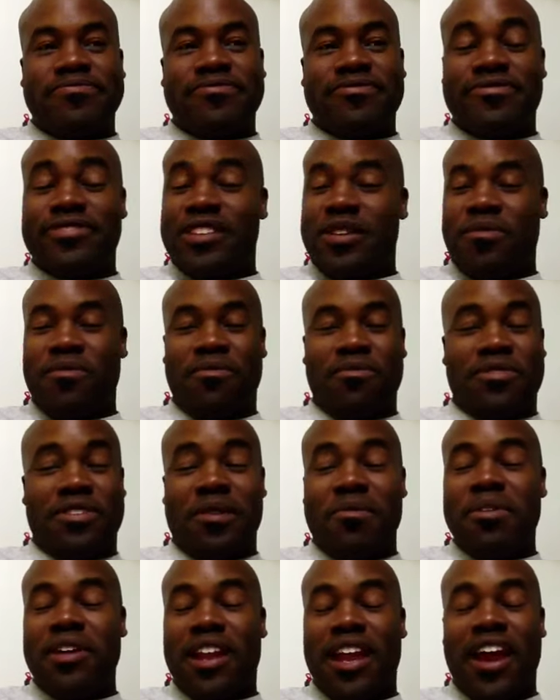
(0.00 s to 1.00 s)

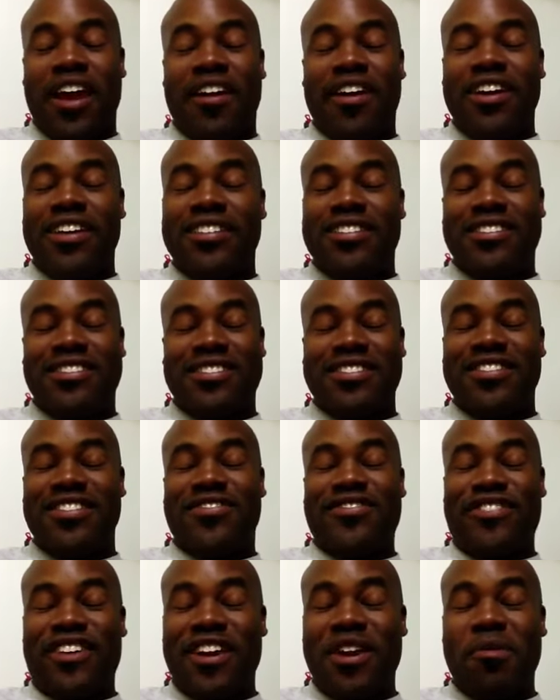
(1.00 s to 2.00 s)
Some hilarious,
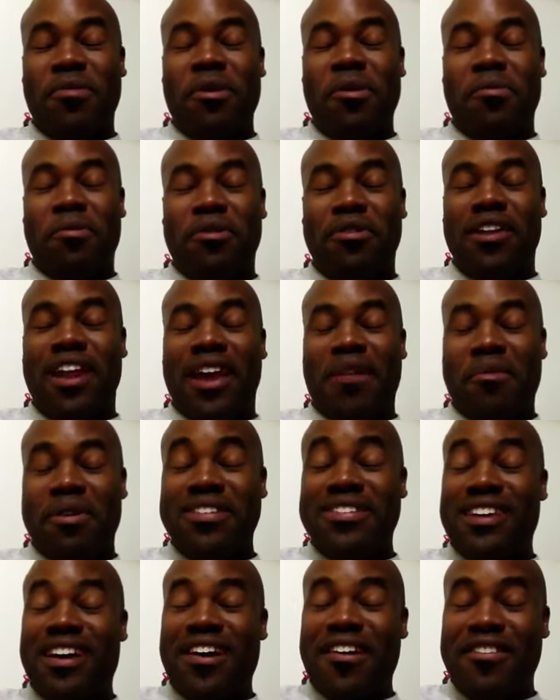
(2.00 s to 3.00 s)
funny people like
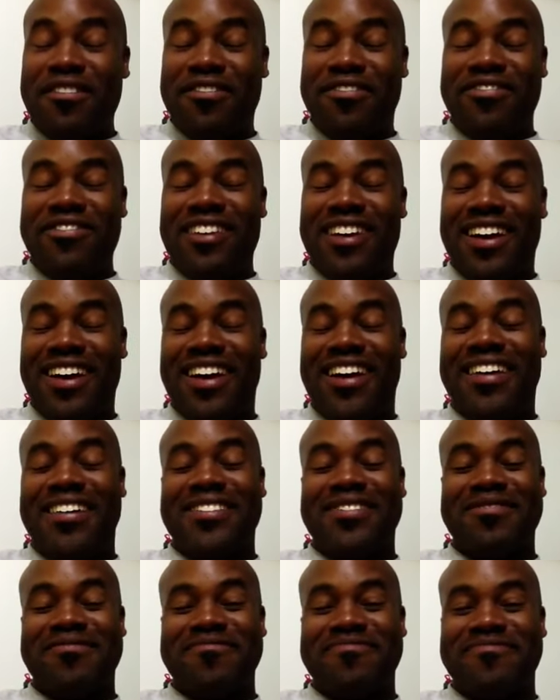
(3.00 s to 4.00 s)
myself.
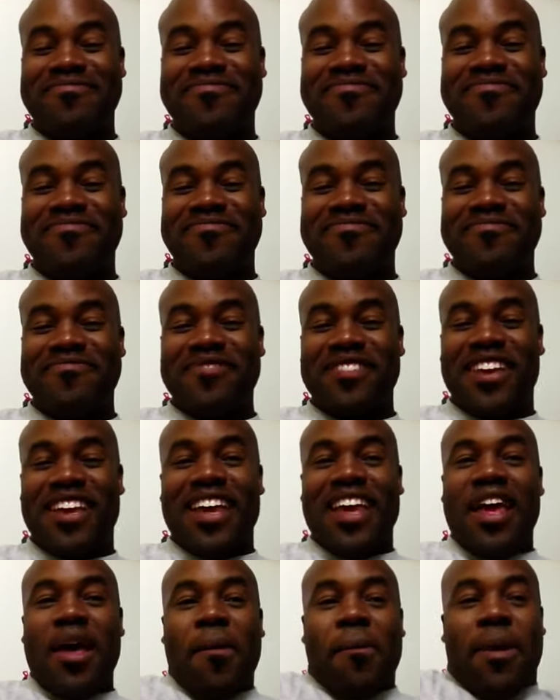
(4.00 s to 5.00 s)

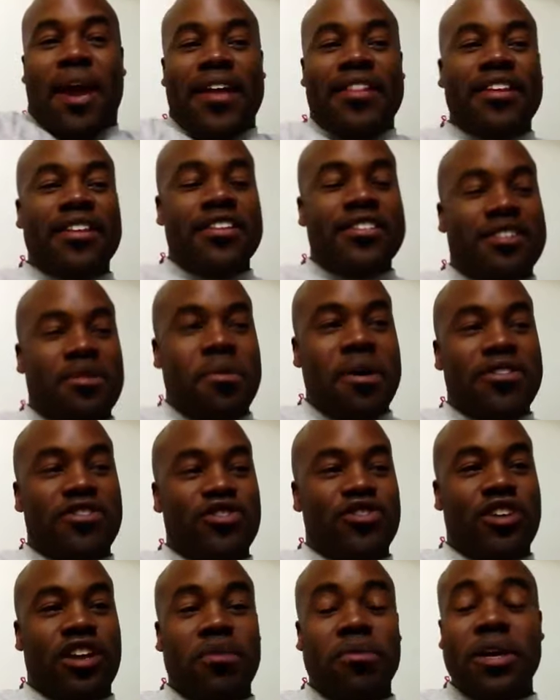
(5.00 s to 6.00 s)
But I think the
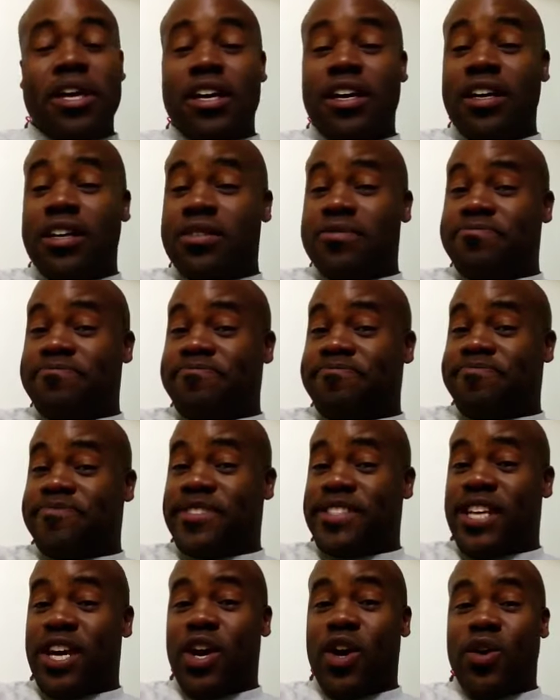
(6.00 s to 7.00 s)
semester's going to be good.
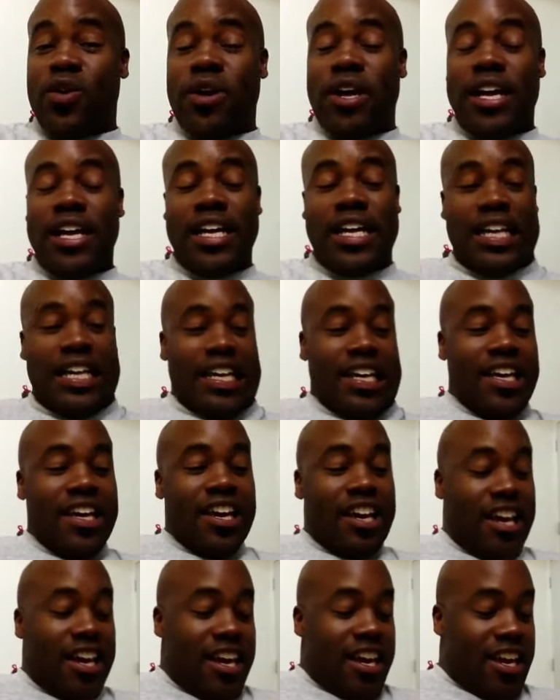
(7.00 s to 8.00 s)
So
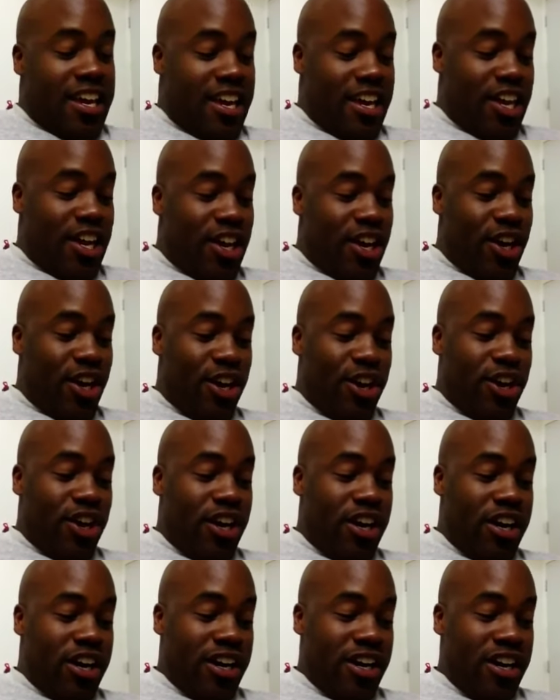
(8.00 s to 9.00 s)
here